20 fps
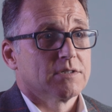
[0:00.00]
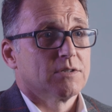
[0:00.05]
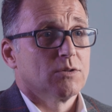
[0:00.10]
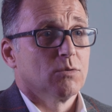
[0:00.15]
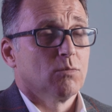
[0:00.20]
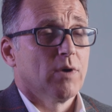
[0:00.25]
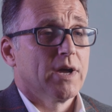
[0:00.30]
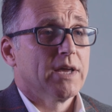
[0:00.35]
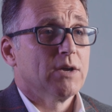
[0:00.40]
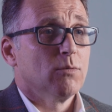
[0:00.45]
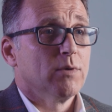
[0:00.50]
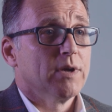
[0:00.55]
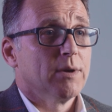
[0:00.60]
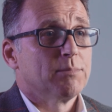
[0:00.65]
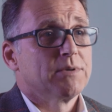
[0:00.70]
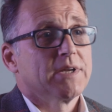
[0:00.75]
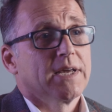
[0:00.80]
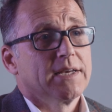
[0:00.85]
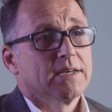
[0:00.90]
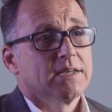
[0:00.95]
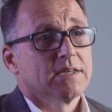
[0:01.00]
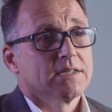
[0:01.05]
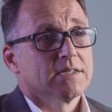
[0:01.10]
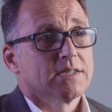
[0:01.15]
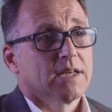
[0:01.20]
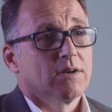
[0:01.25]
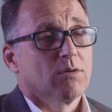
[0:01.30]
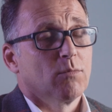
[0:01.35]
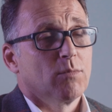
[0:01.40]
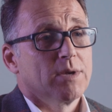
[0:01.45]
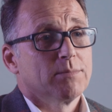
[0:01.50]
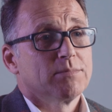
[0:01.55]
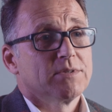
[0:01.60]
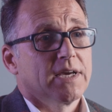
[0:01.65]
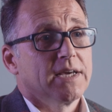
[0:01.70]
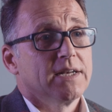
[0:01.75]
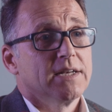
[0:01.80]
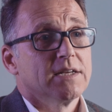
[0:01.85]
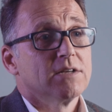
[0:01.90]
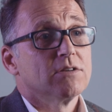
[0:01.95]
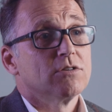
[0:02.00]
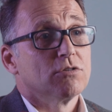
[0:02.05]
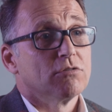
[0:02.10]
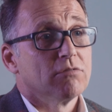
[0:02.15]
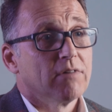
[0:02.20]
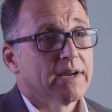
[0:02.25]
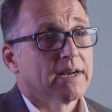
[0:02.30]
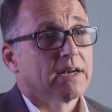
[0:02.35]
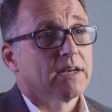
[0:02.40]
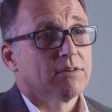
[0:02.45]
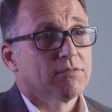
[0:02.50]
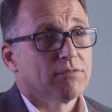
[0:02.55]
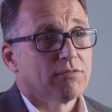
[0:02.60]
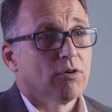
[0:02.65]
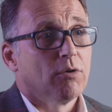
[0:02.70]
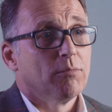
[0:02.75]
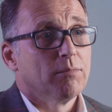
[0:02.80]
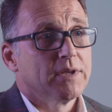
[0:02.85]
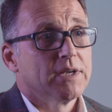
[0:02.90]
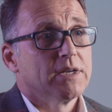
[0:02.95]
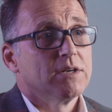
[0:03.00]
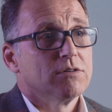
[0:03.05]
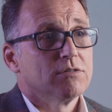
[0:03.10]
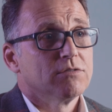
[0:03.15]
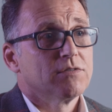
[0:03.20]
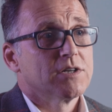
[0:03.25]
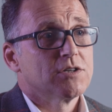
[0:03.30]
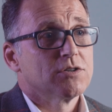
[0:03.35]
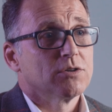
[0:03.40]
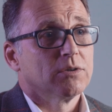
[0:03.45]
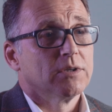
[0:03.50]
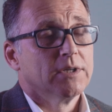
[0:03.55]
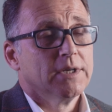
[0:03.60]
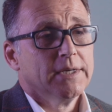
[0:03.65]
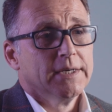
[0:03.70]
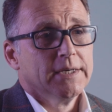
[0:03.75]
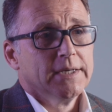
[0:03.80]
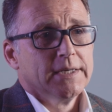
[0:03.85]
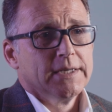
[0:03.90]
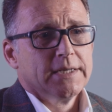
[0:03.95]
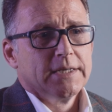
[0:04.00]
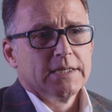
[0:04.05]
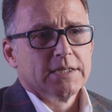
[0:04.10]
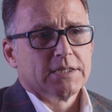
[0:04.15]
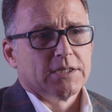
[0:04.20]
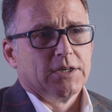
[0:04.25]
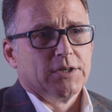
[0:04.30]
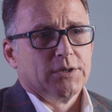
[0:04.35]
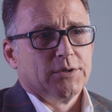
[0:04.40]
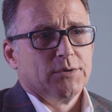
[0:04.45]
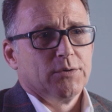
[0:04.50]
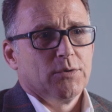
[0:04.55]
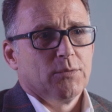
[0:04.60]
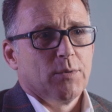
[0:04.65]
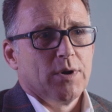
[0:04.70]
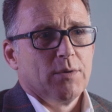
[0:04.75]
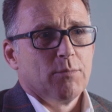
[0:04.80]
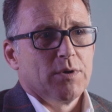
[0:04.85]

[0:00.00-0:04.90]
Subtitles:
the way we obtain consent, we obtain it directly from the individual. So when